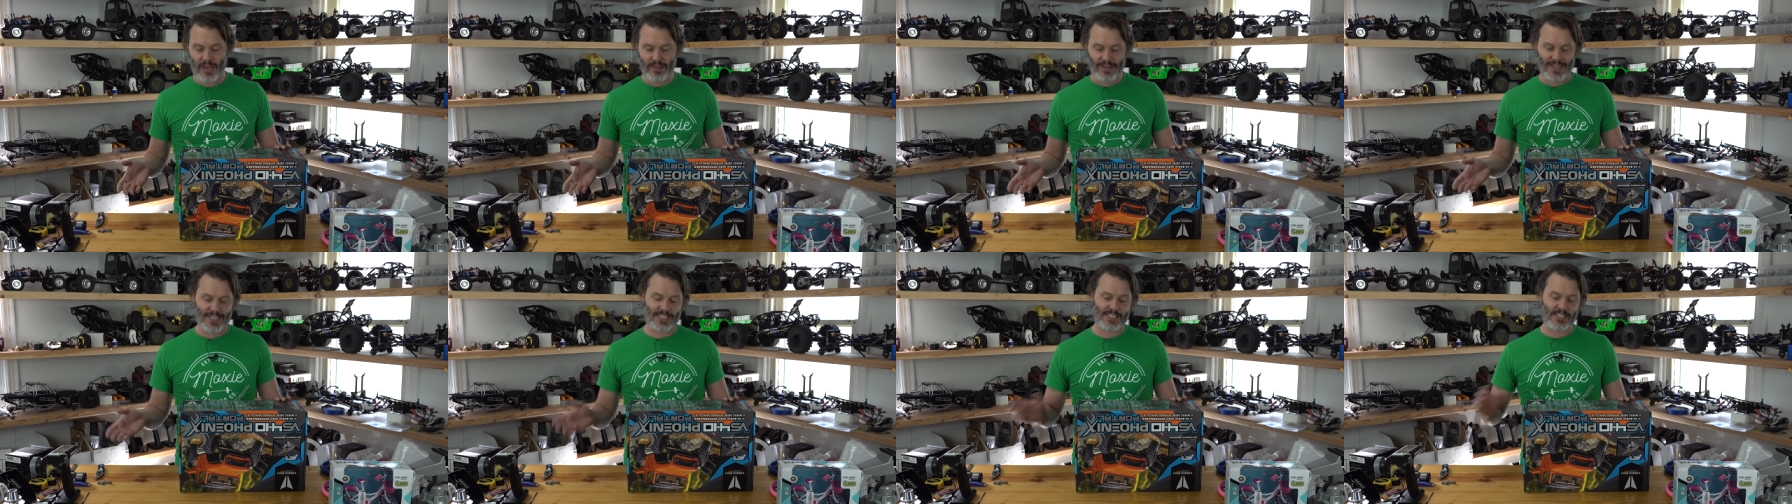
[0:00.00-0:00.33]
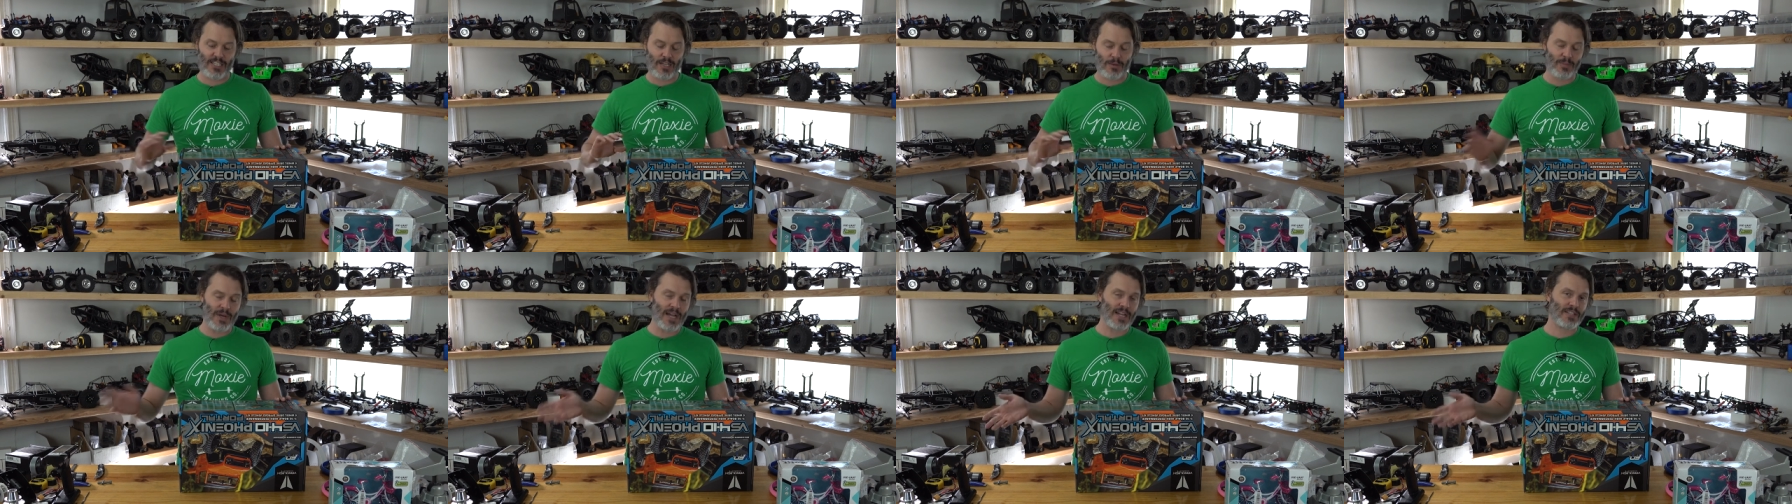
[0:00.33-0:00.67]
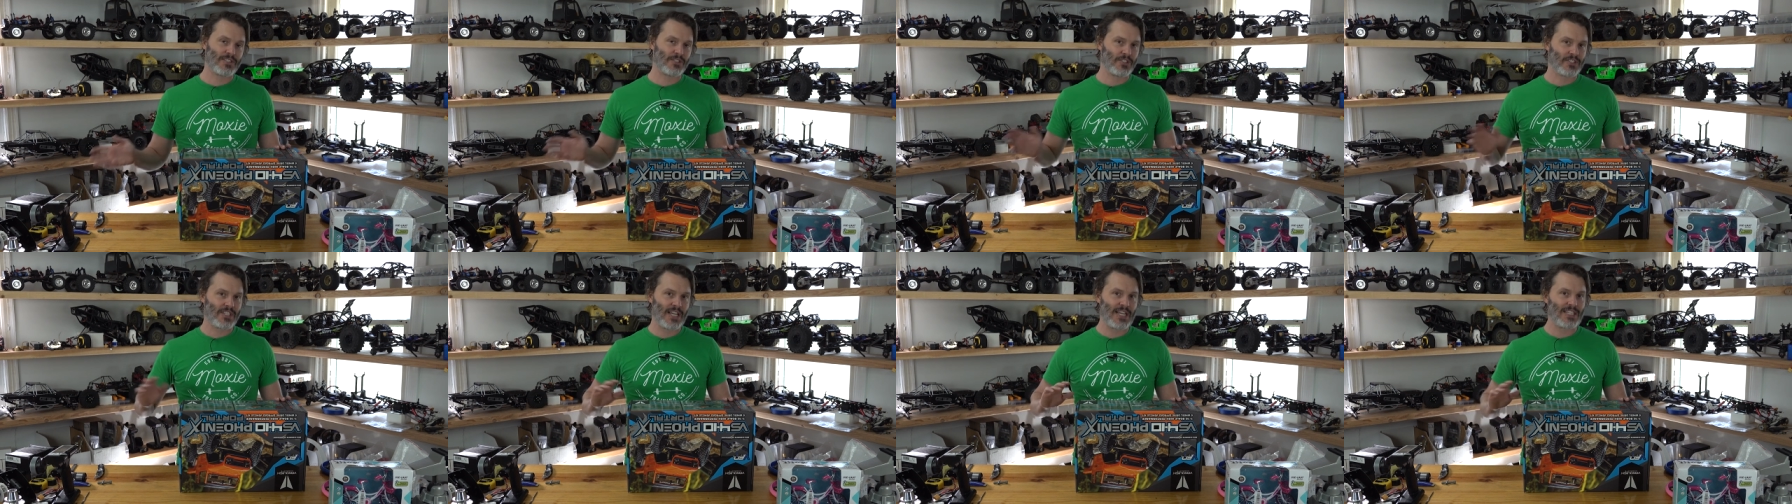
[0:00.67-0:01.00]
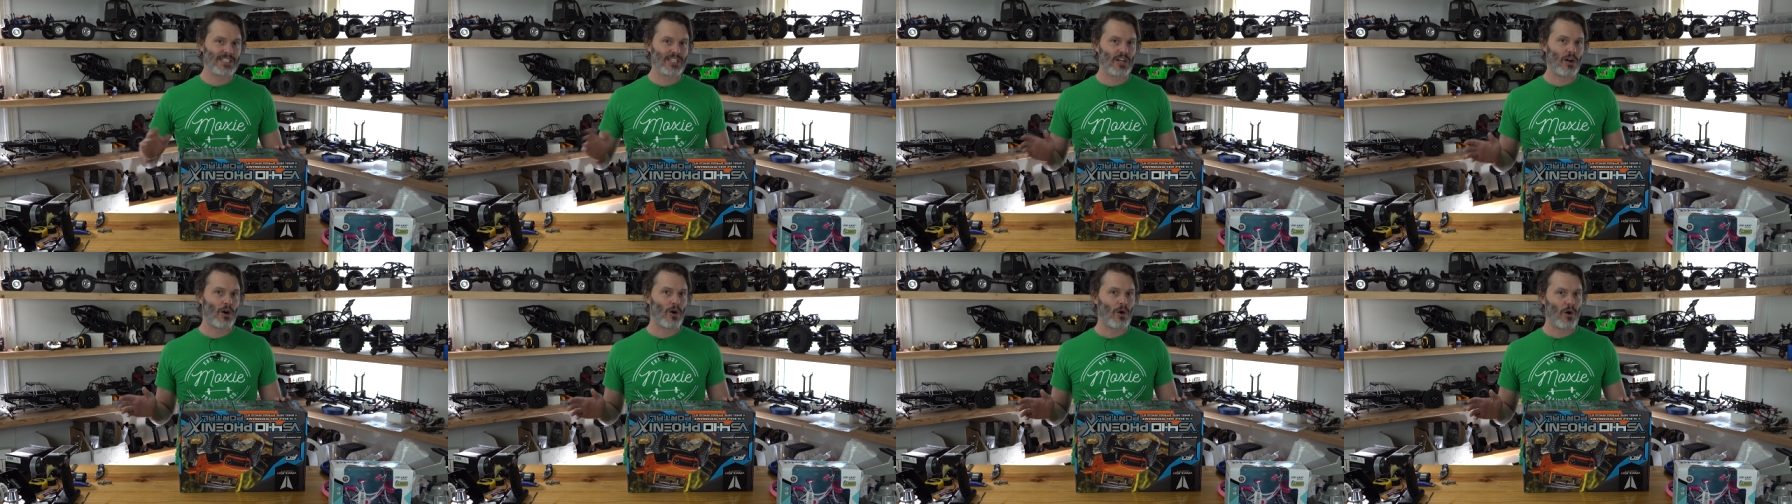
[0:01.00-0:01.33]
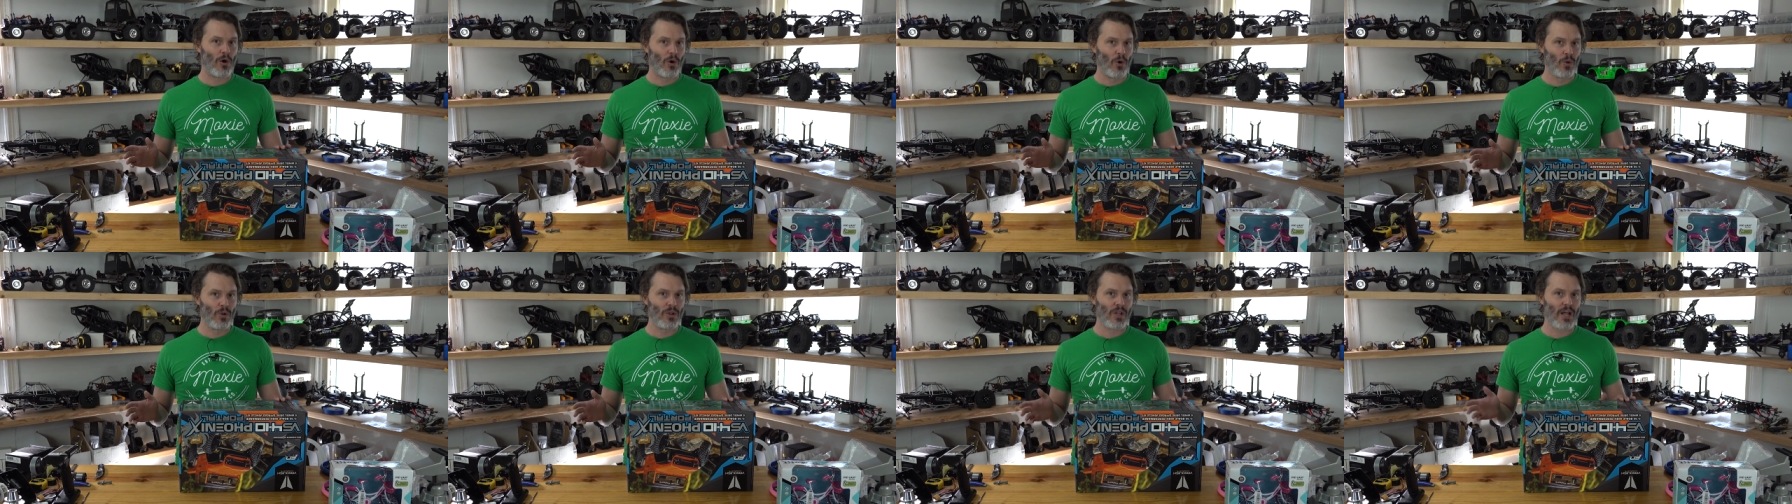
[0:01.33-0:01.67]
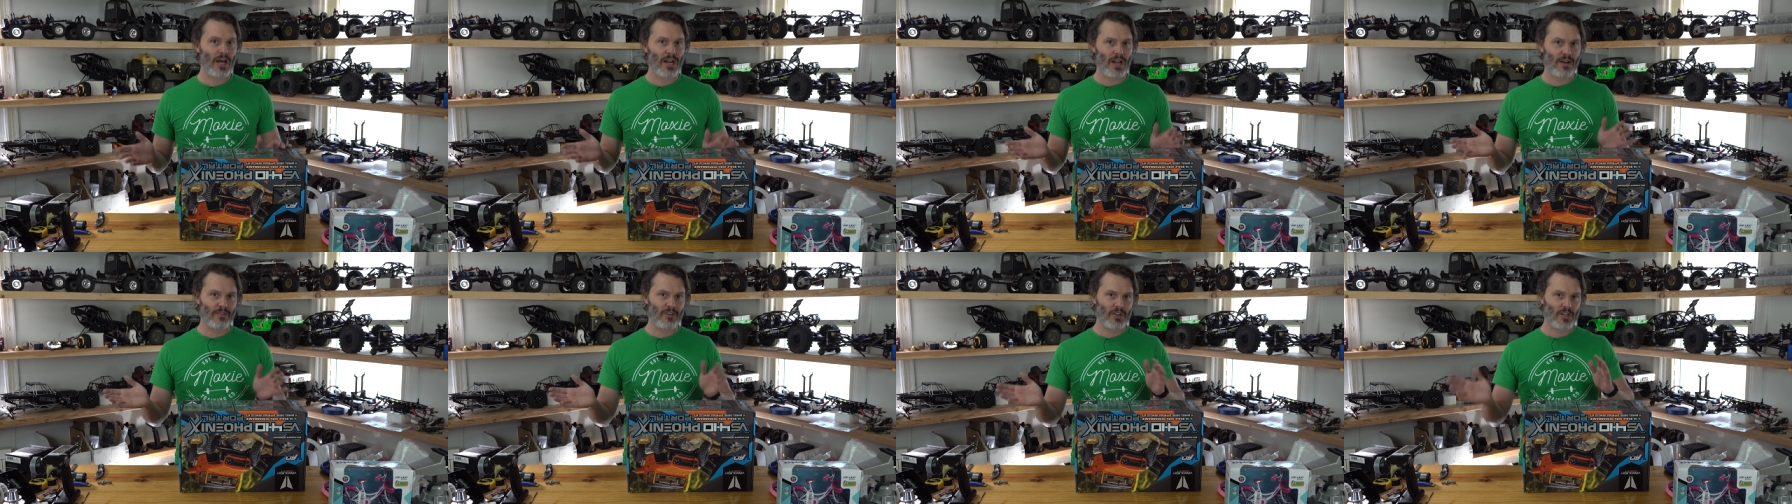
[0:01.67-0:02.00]
that stub axle takes a whole
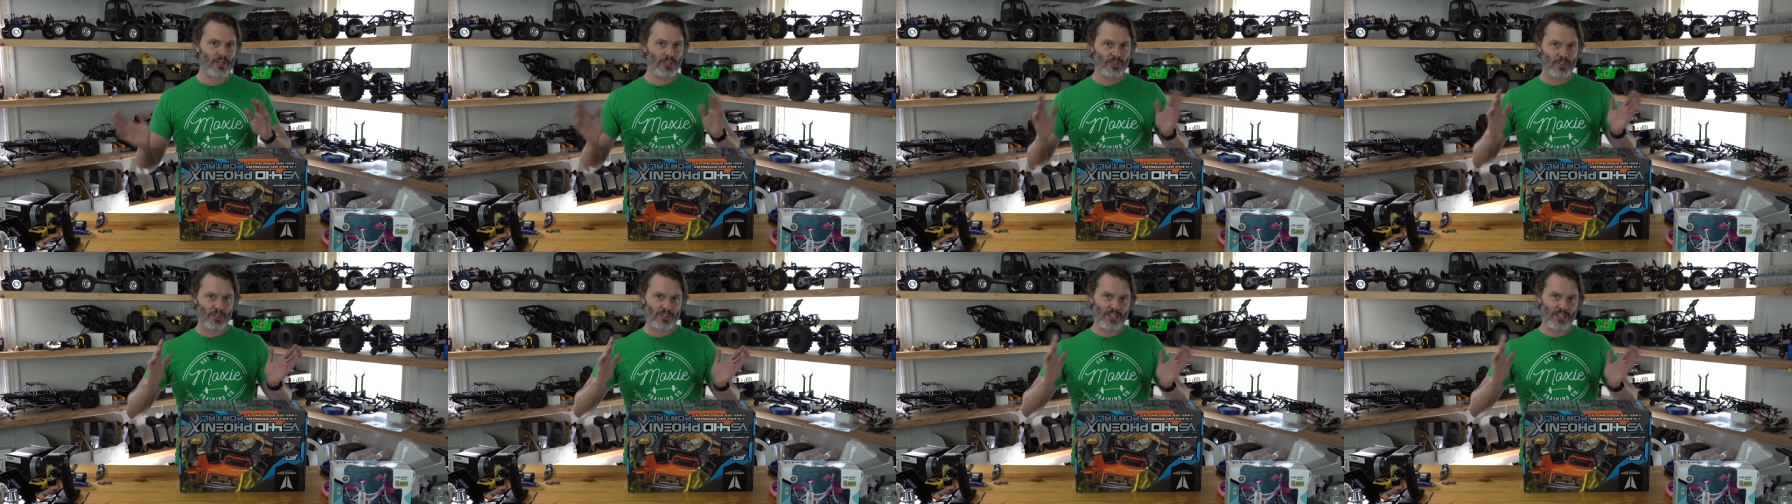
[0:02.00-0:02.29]
lot of it because